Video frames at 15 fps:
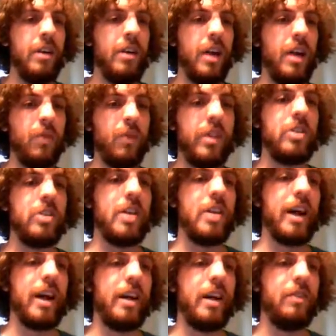And when there's
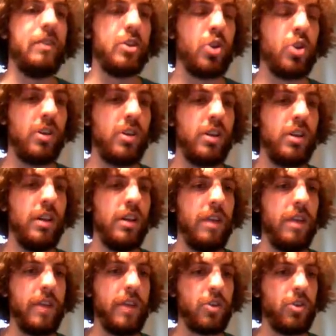that kind of uncertainty,
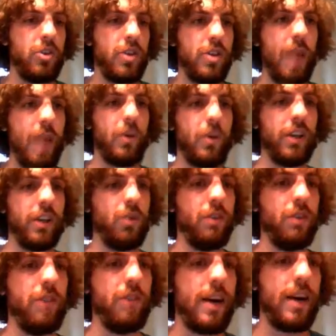investors stop wanting to
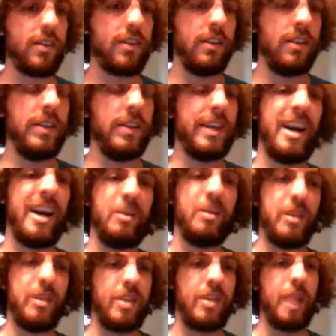invest and the
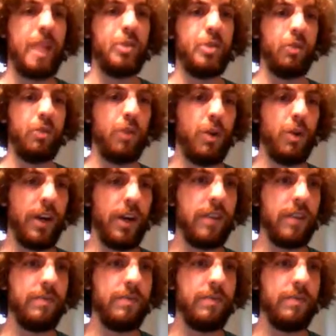economy stops growing.